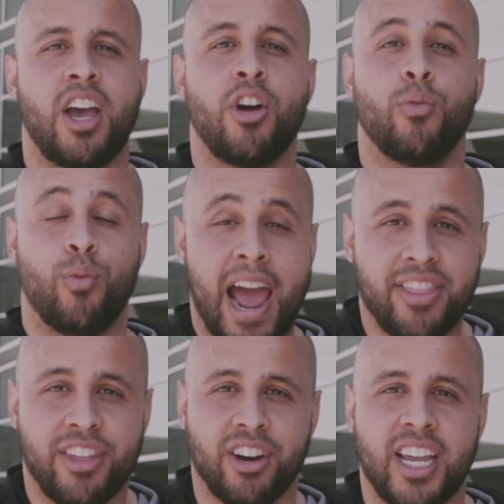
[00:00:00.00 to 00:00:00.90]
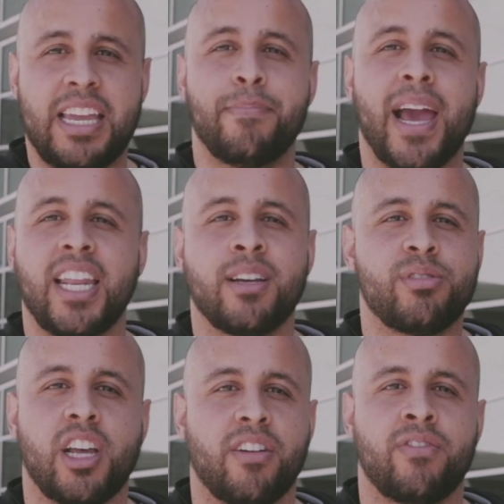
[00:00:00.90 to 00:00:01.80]
Rather, he made
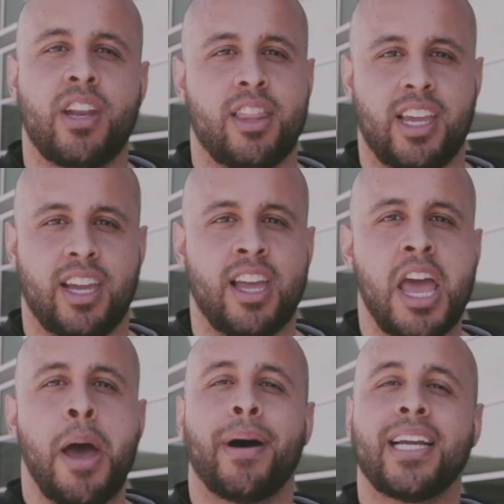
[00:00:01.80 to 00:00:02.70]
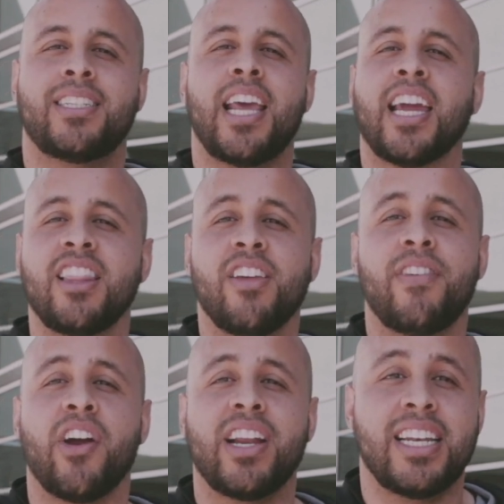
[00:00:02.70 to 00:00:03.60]
himself nothing by taking the
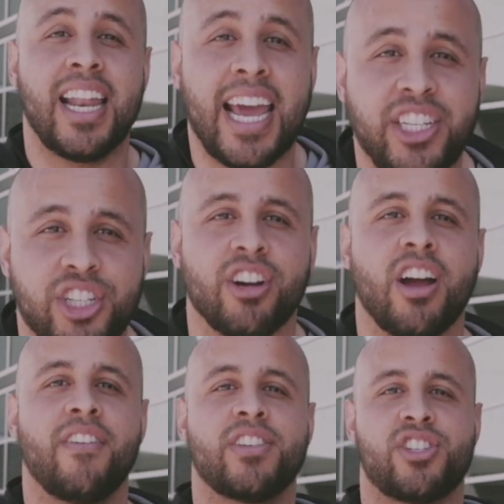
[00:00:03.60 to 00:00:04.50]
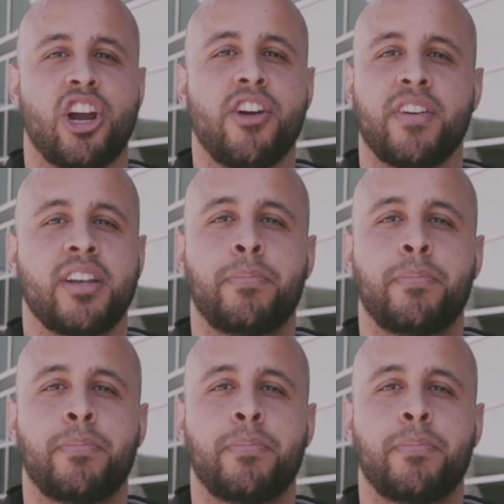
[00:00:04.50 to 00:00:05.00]
very nature of a servant,